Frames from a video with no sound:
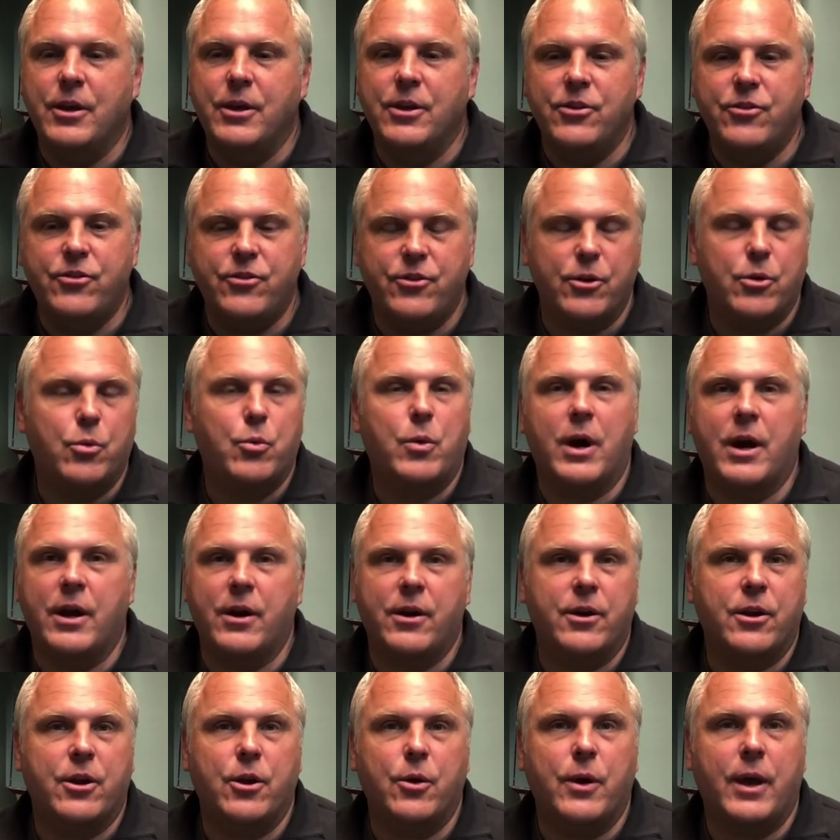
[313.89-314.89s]
still
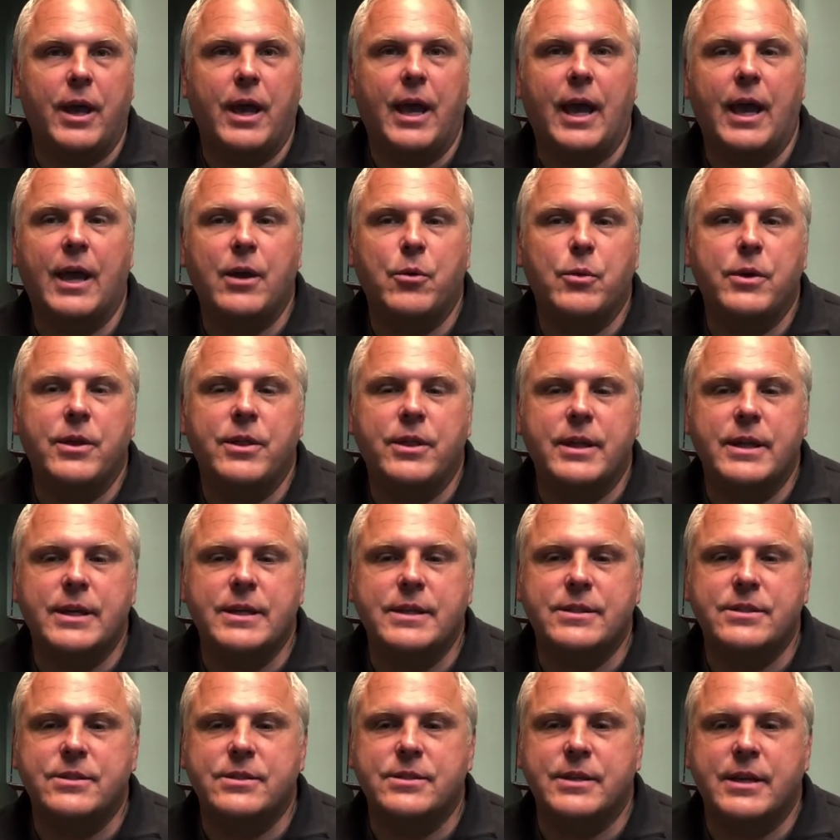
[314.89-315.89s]
wanted to go ahead with
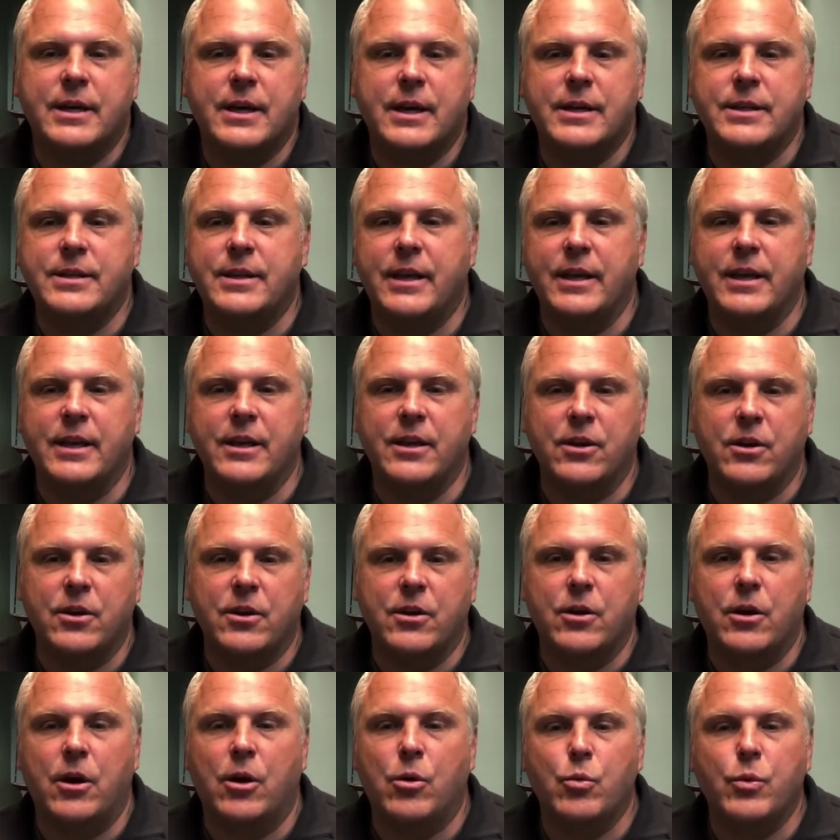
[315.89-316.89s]
this, taking
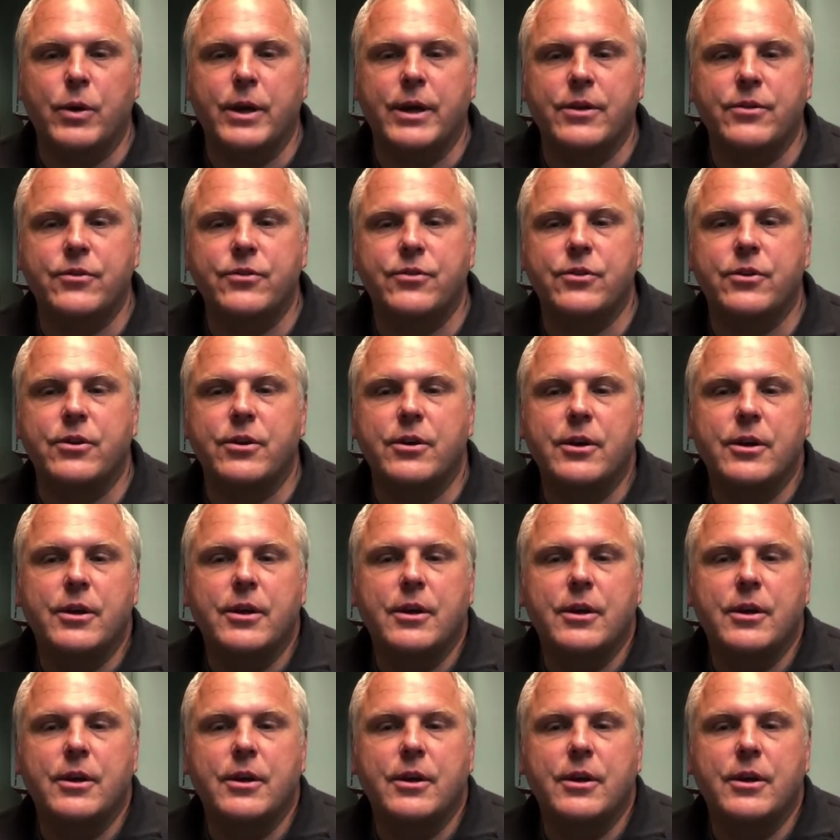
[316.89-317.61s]
a risk,